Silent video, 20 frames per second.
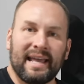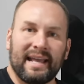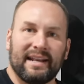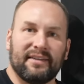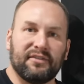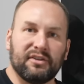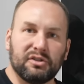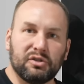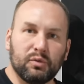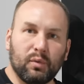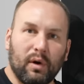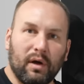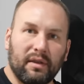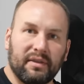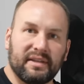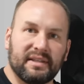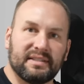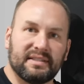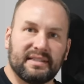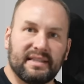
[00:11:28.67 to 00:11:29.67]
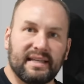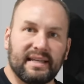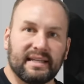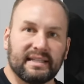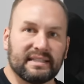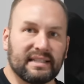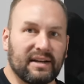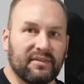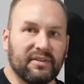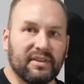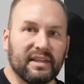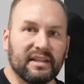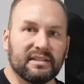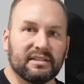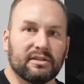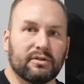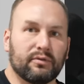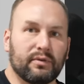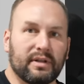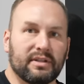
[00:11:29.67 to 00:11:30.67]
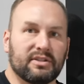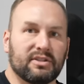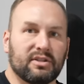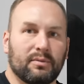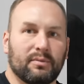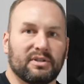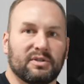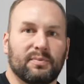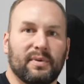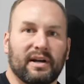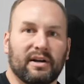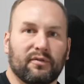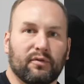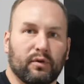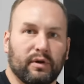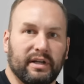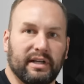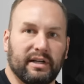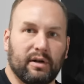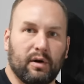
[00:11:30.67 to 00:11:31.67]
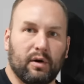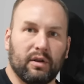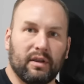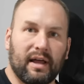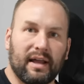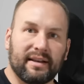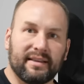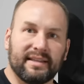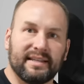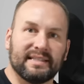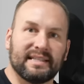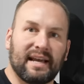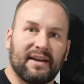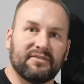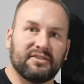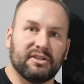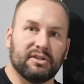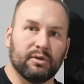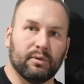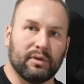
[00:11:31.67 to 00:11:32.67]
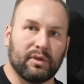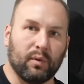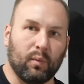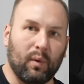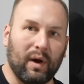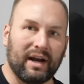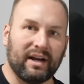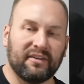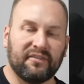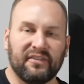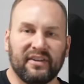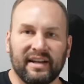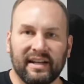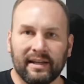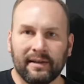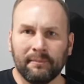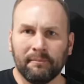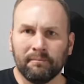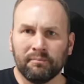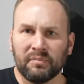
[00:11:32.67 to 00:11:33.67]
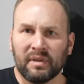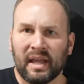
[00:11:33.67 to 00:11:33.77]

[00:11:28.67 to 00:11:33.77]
And if you do all these things, everything's gonna run so much better for you. You know, a lot of these have to do with the wire feeding.